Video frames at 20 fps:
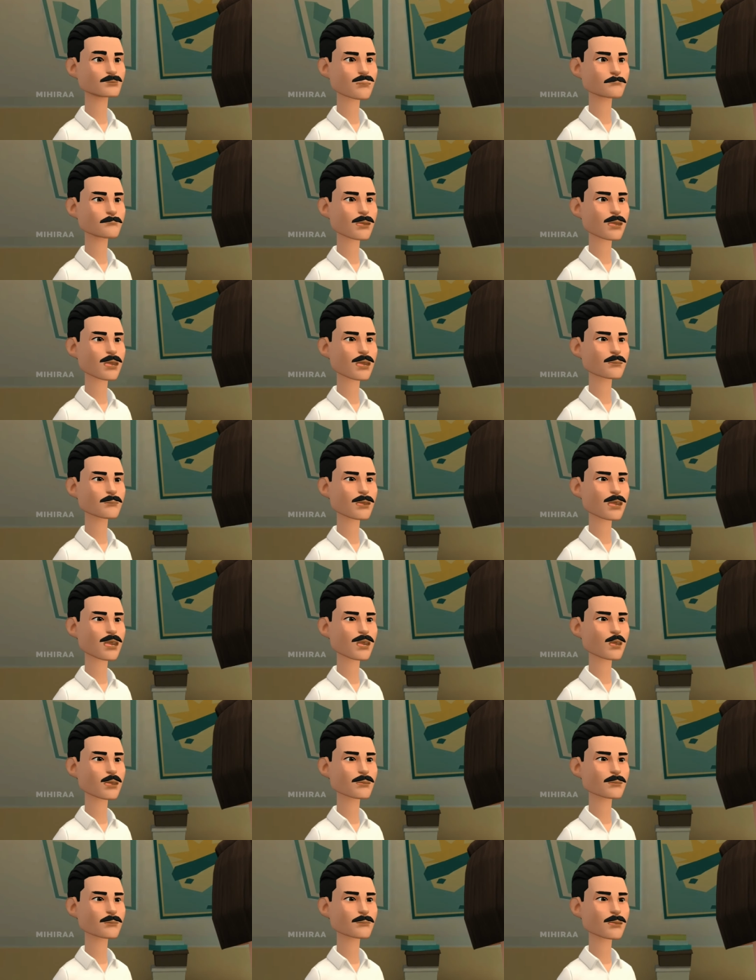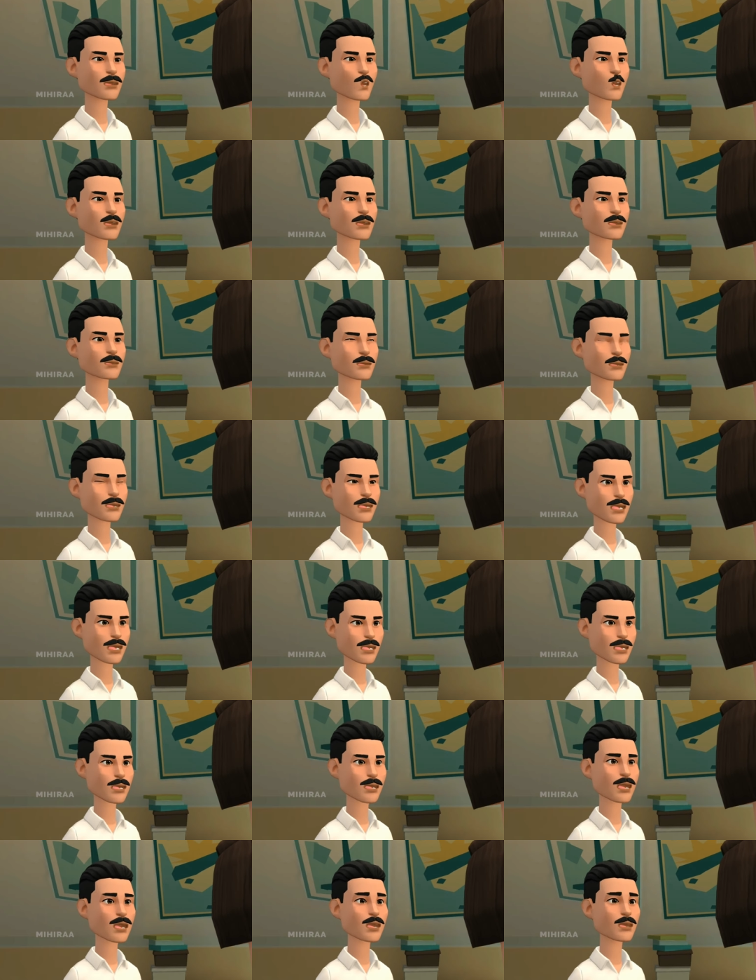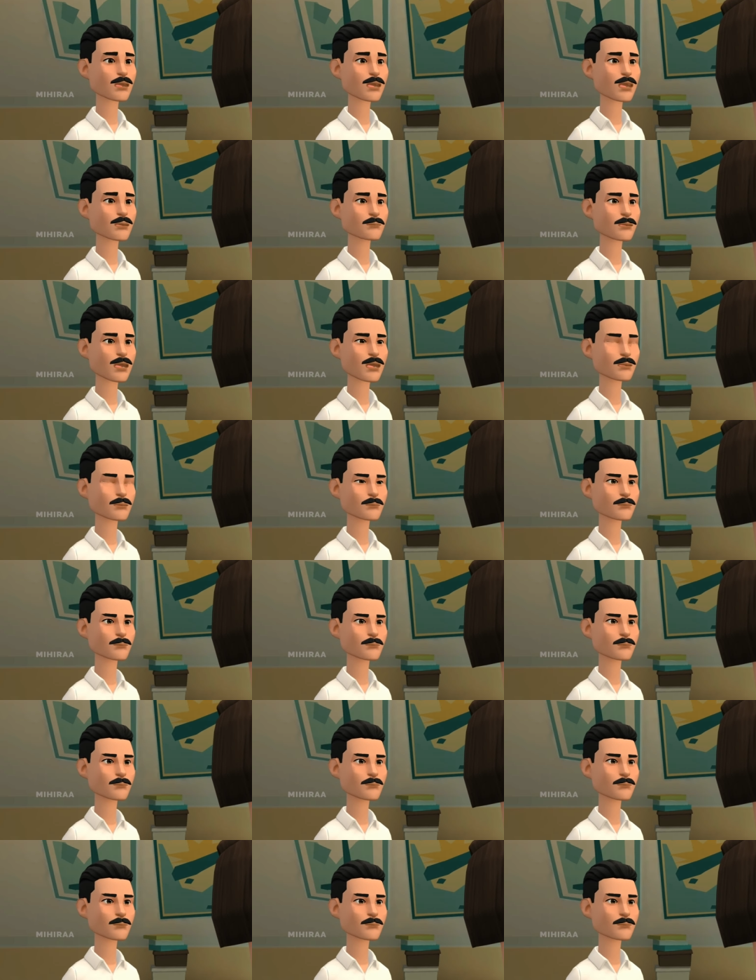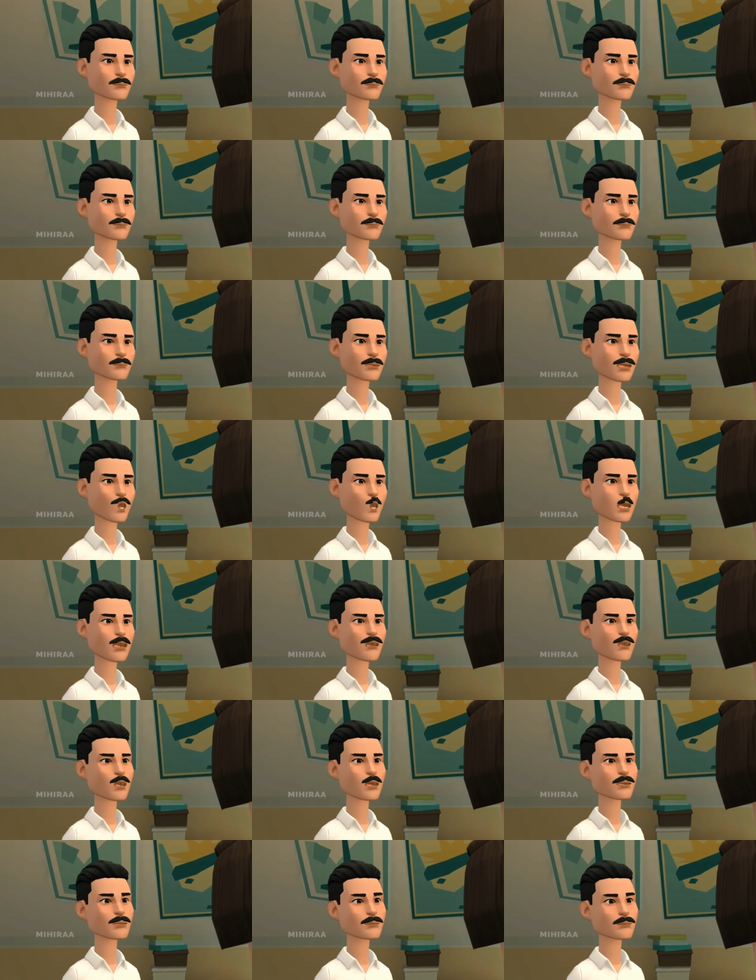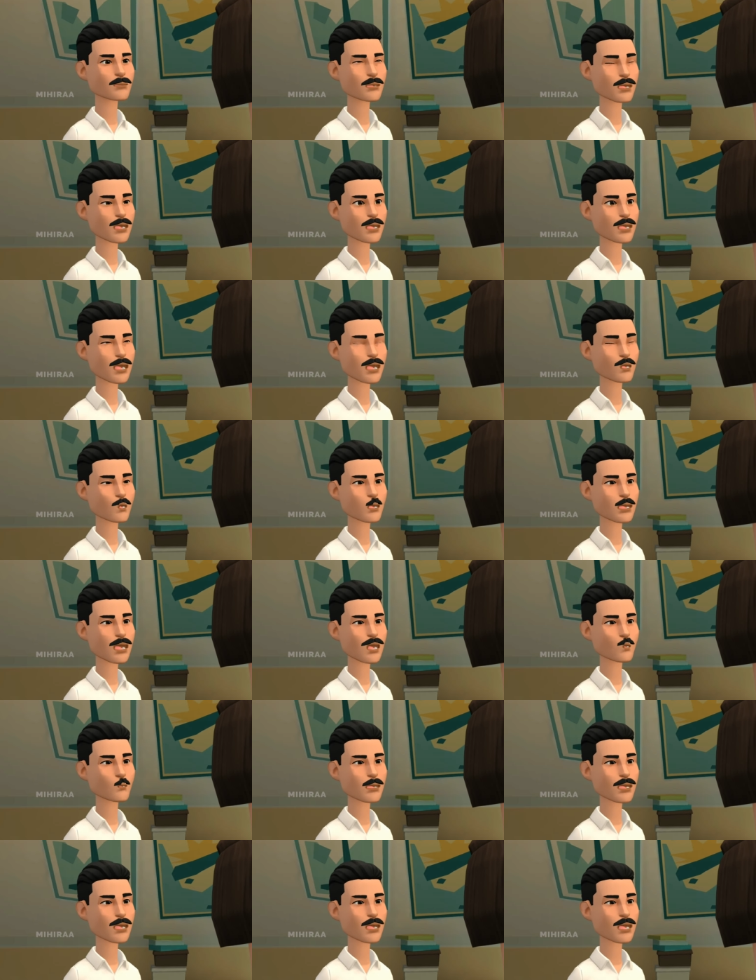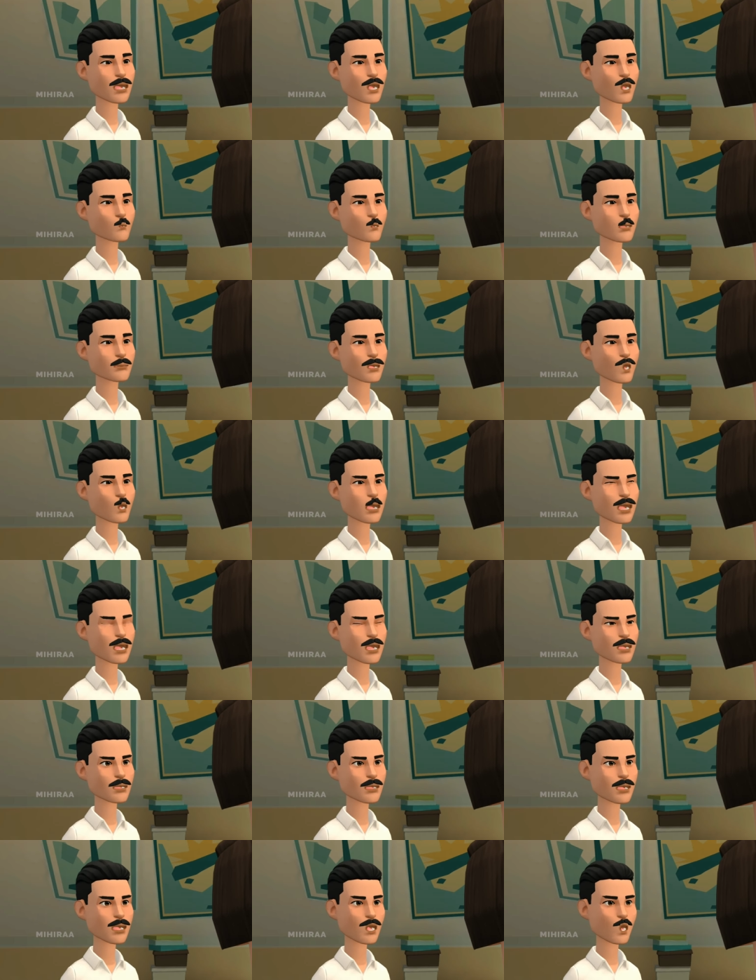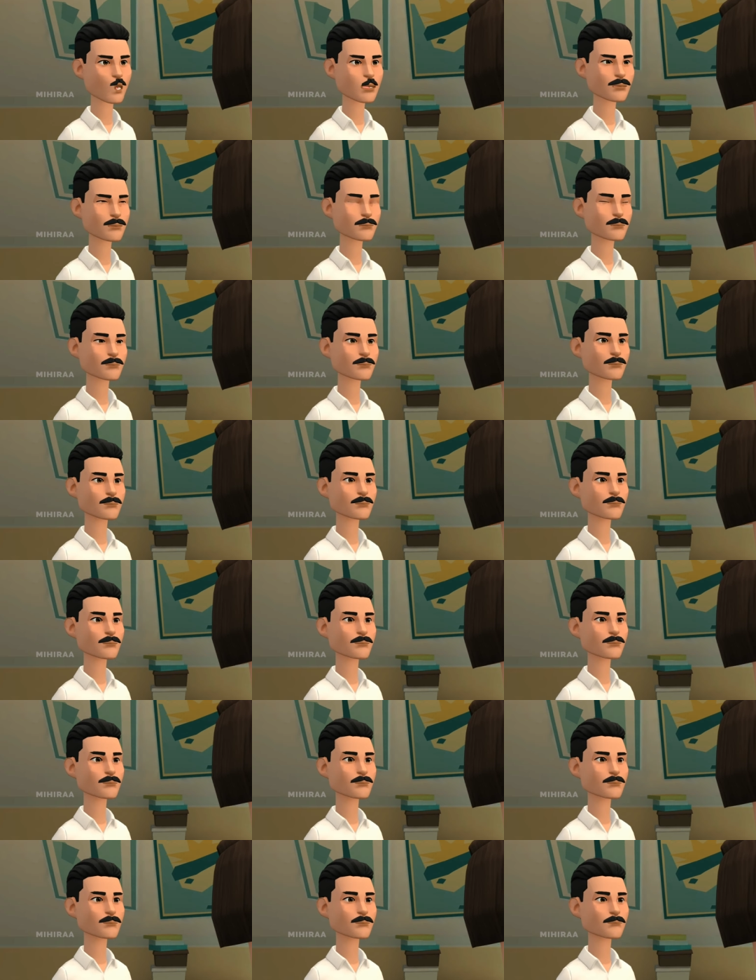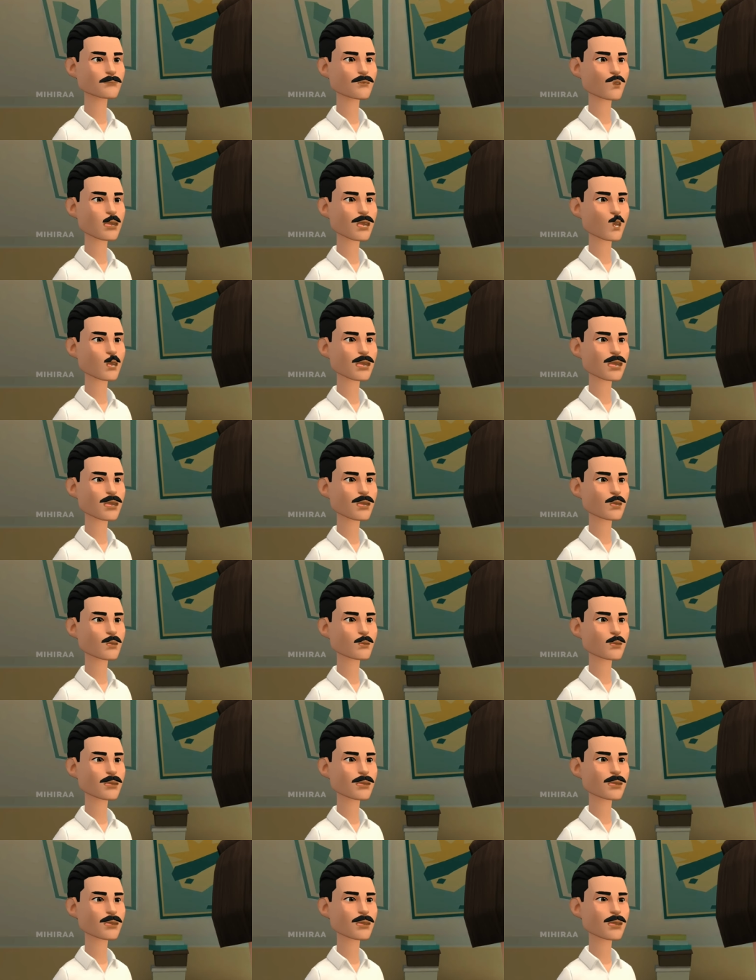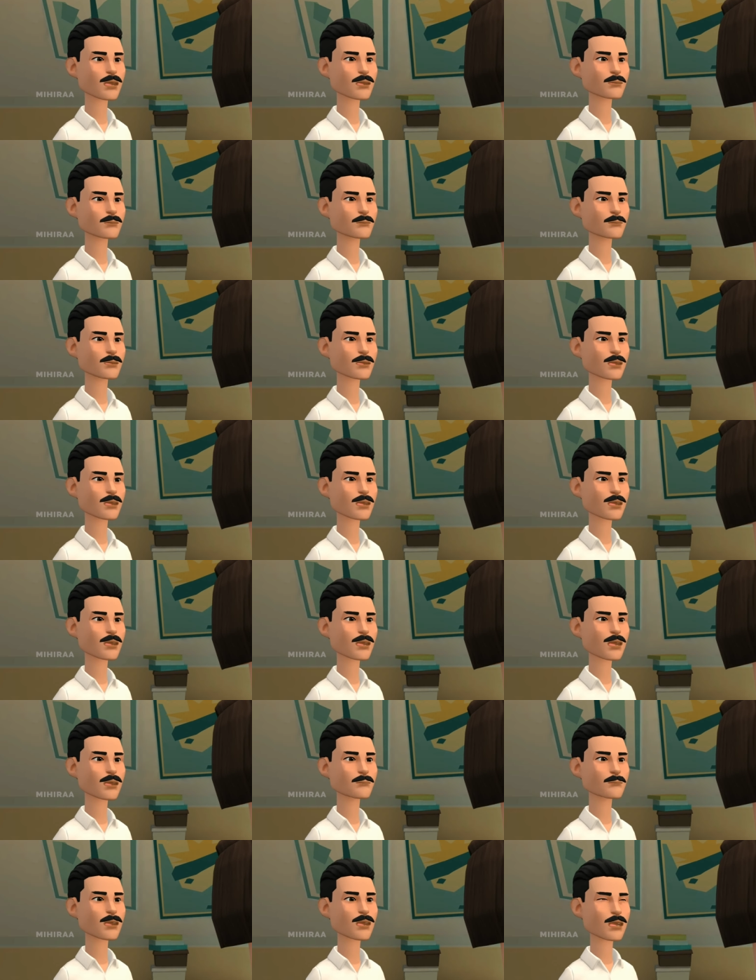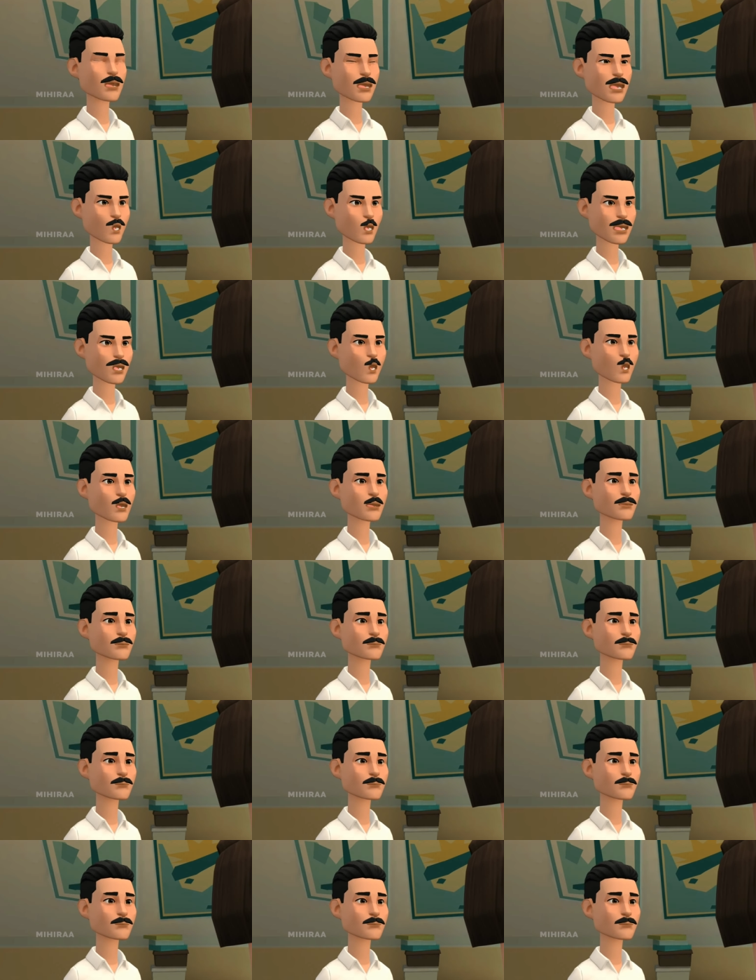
Being a mother, your anxiety is reasonable. However, there is nothing to be alarmed about it right now. For your understanding, I can explain it to you.